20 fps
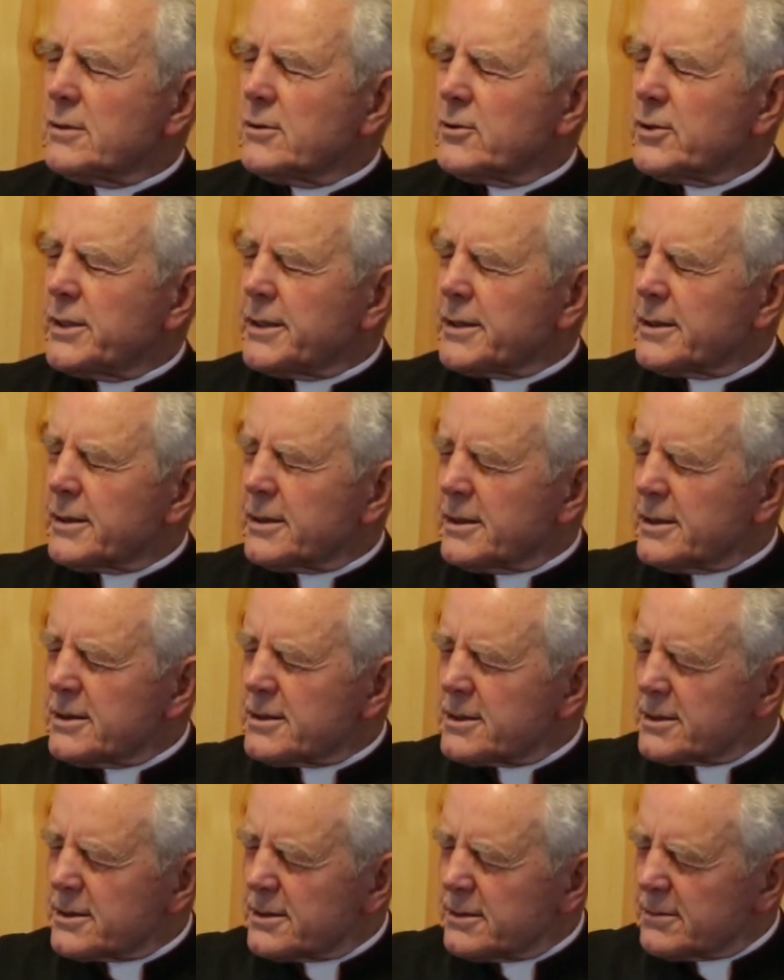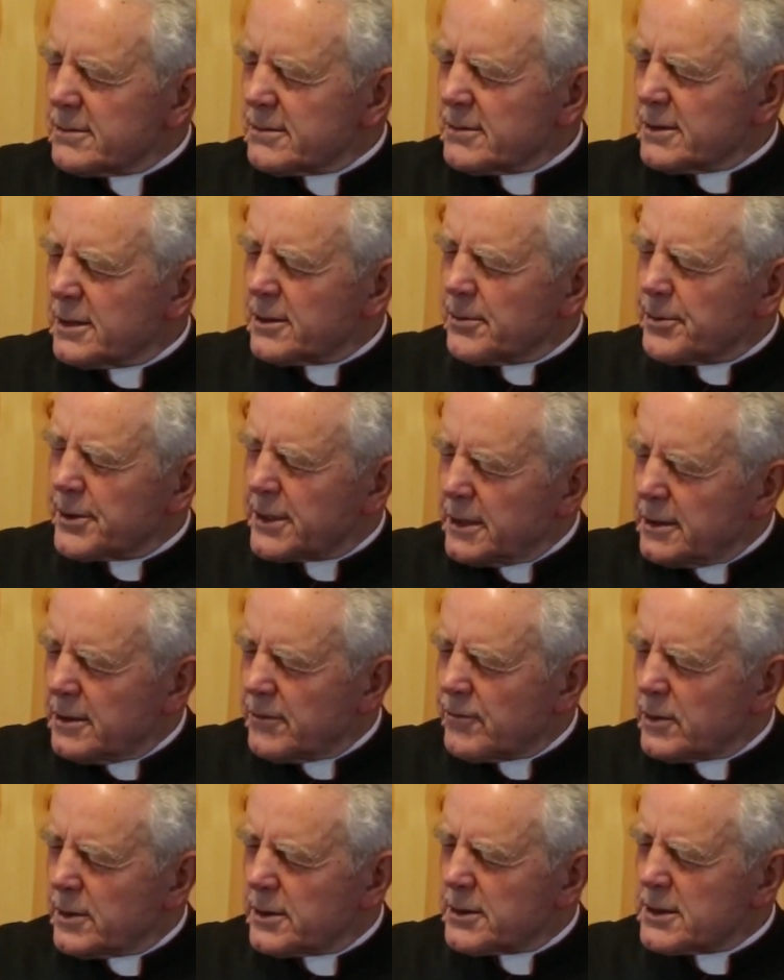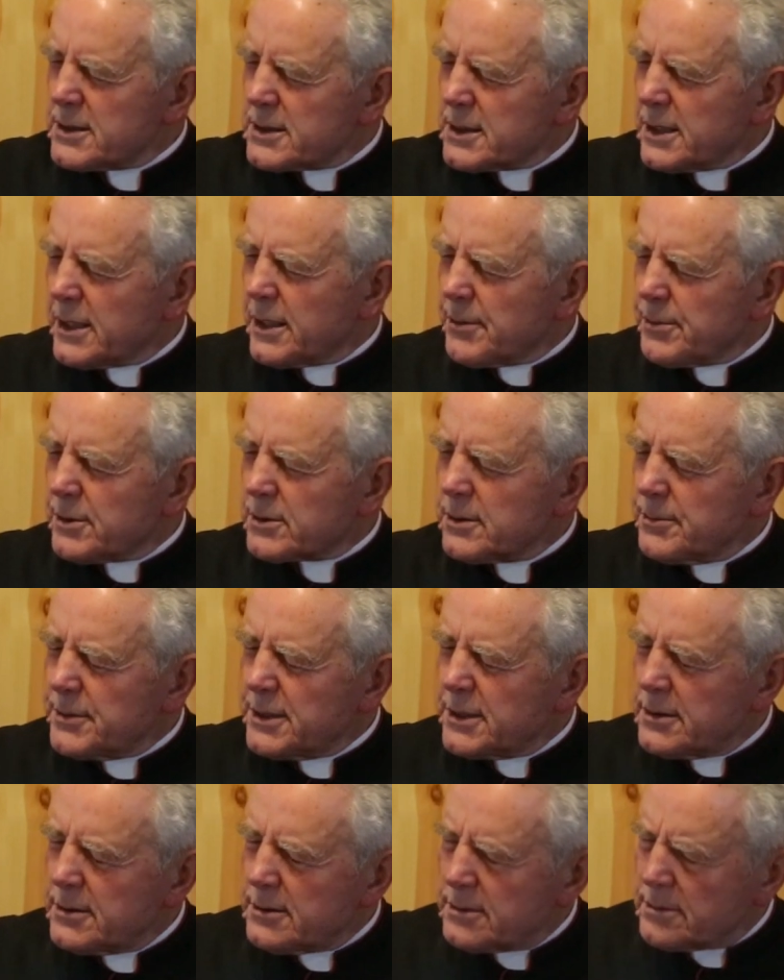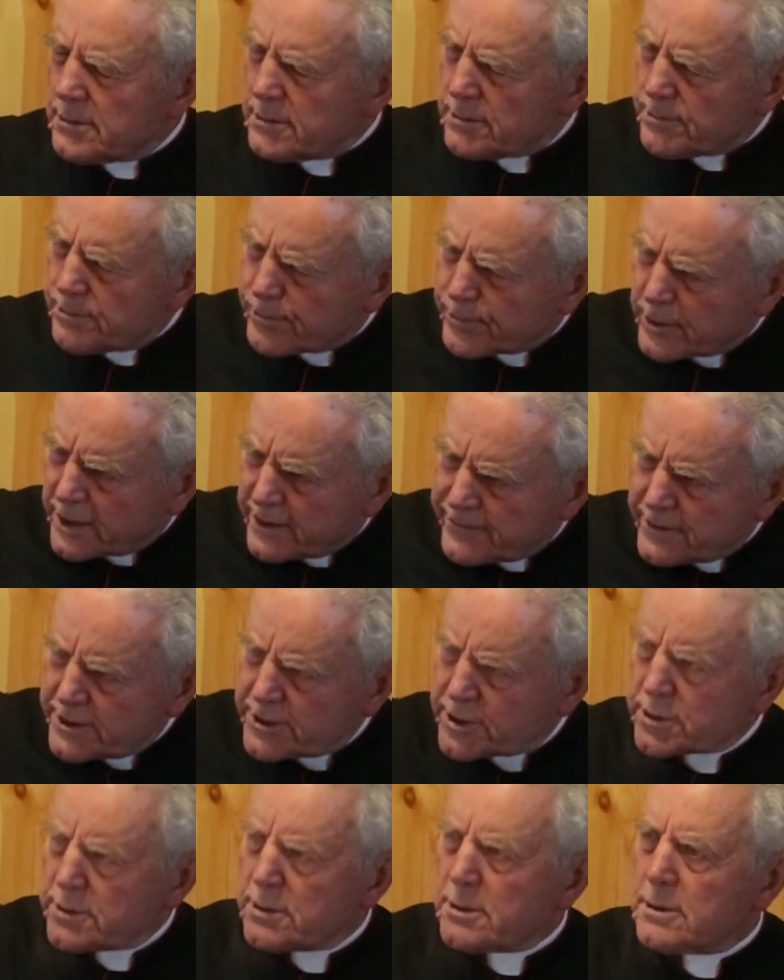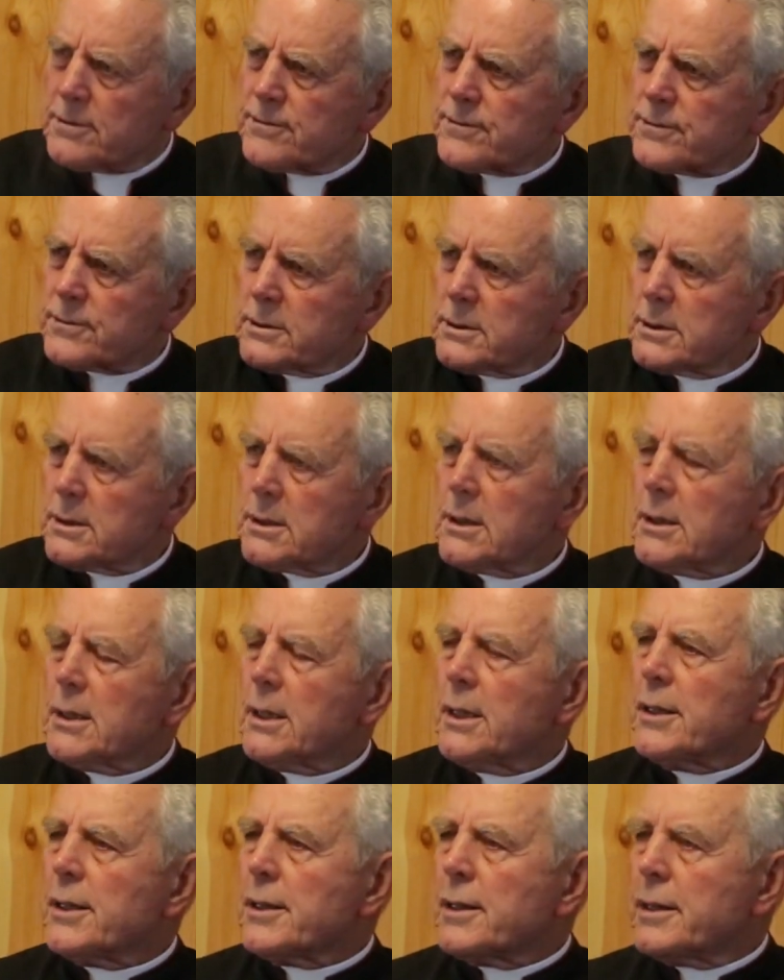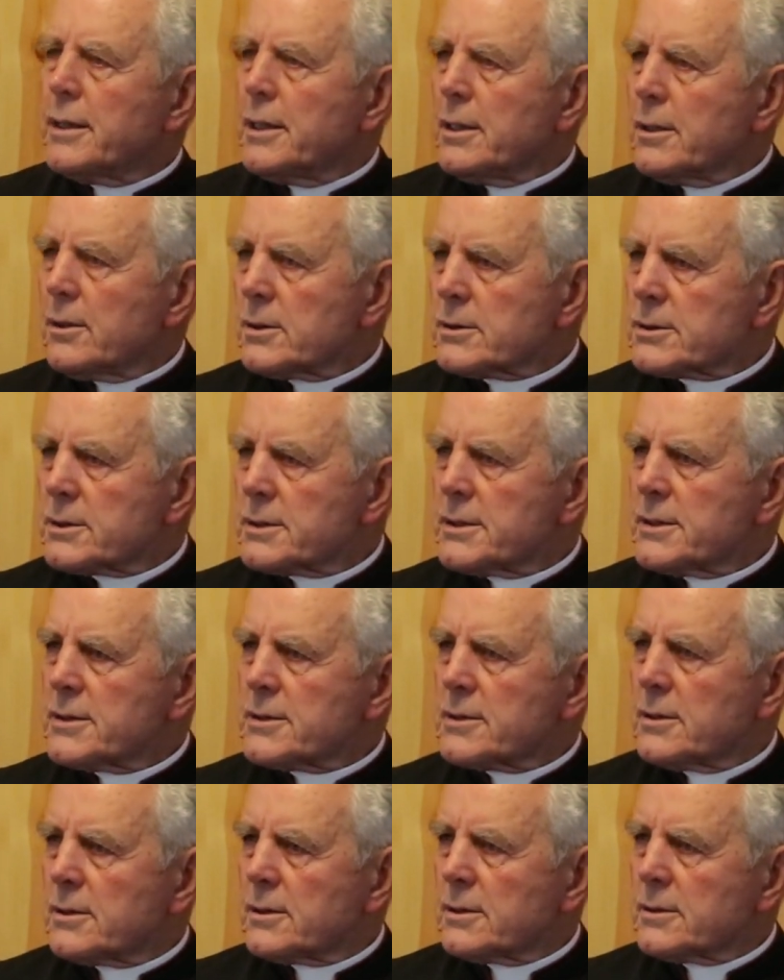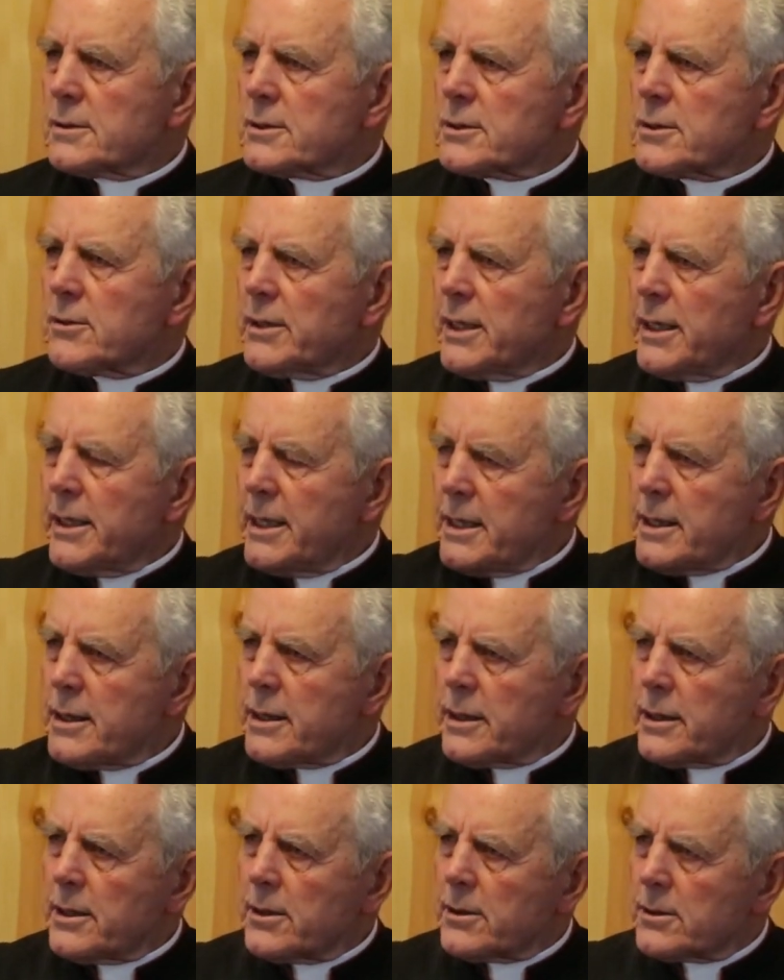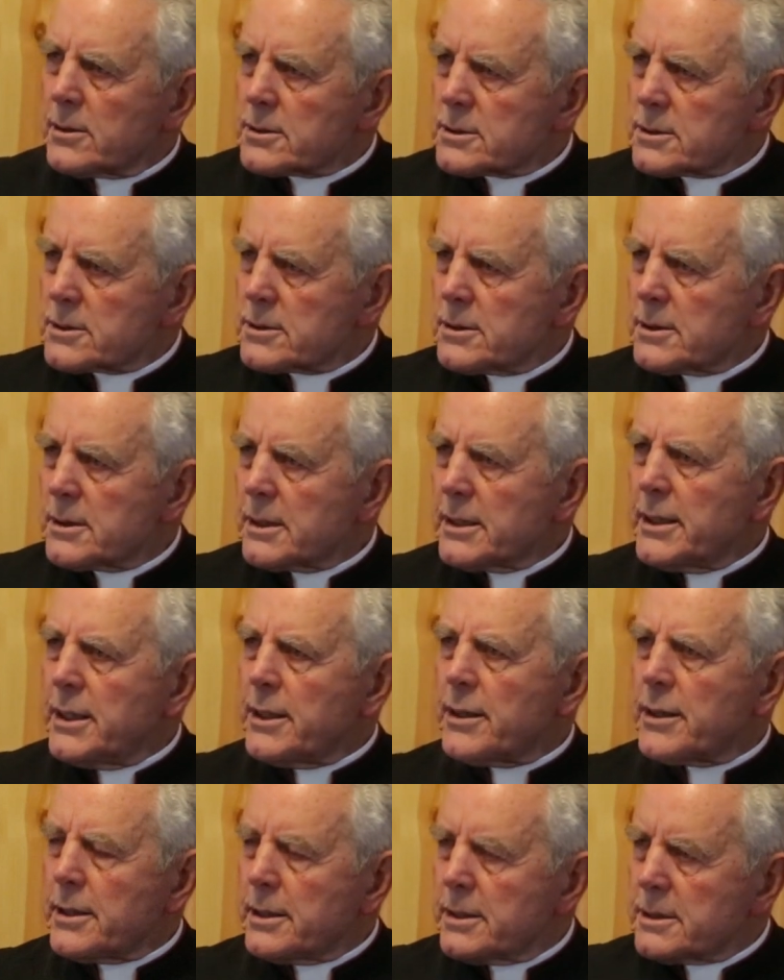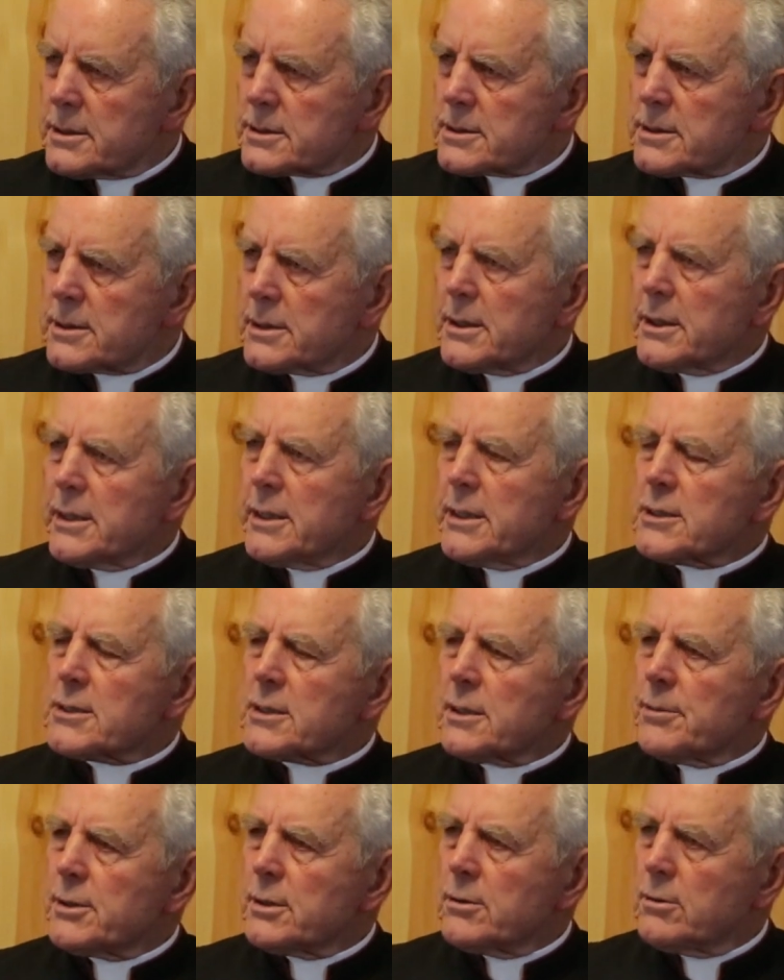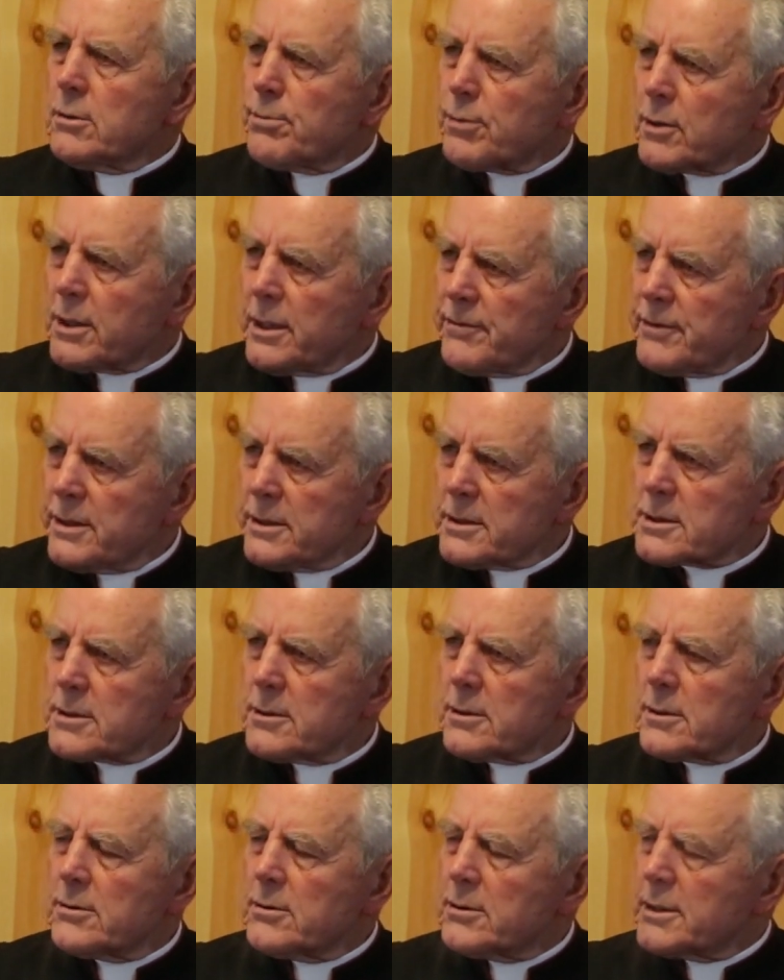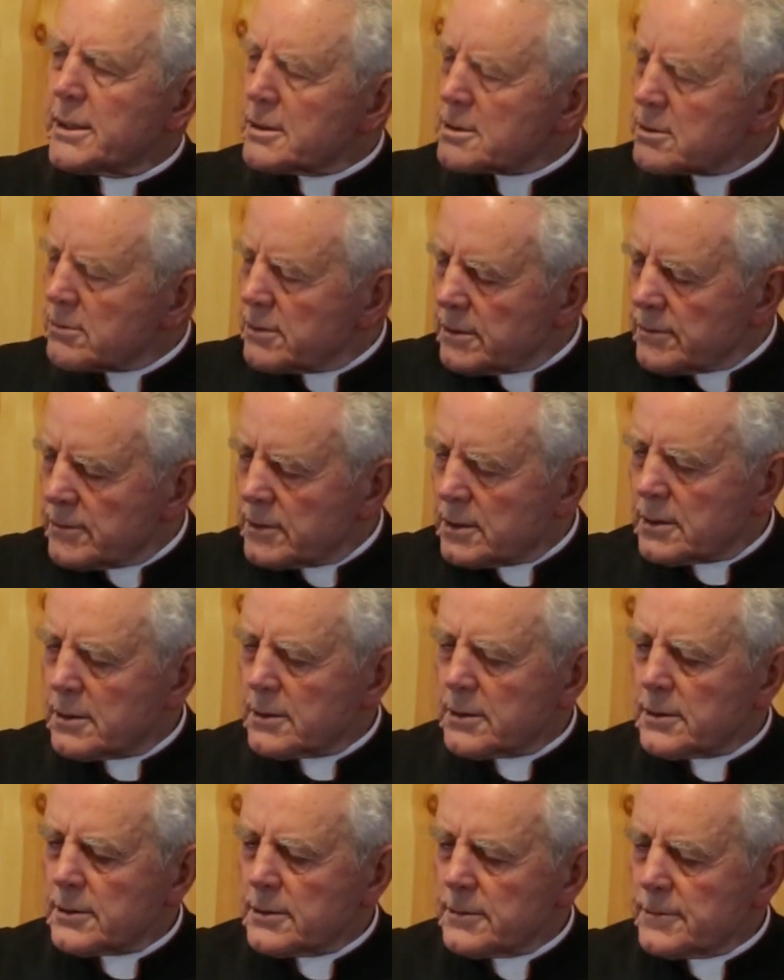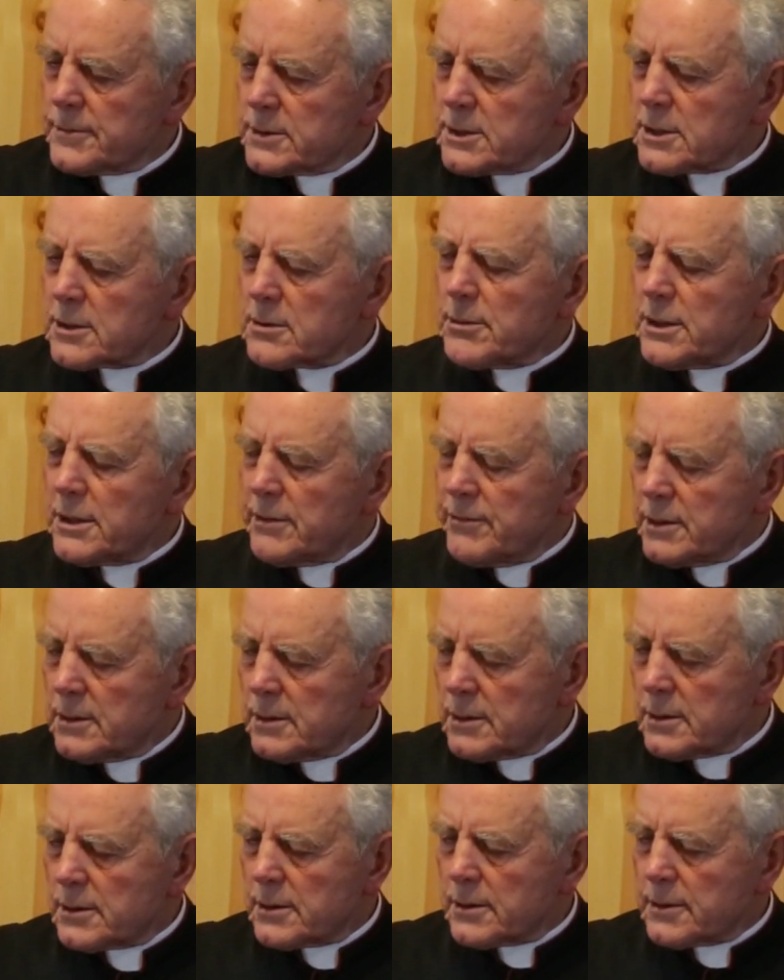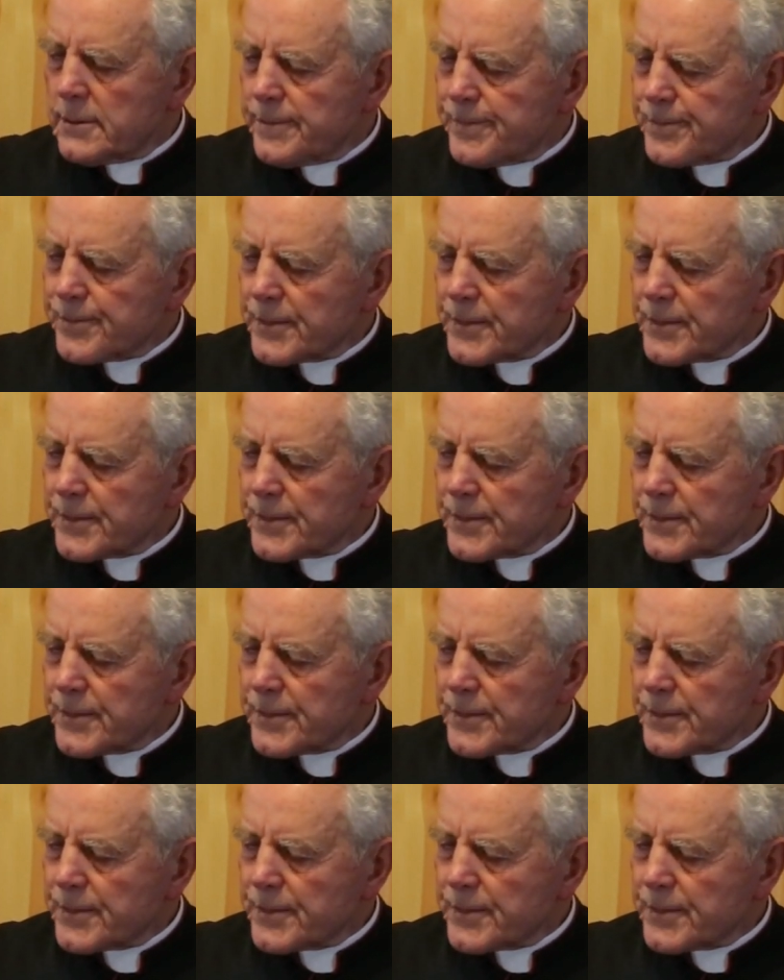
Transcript: Greek is, at the beginning of a word, is liable to mean privation of. Theos is God. So atheist is somebody who privates God, who gets rid of God, doesn't believe in God.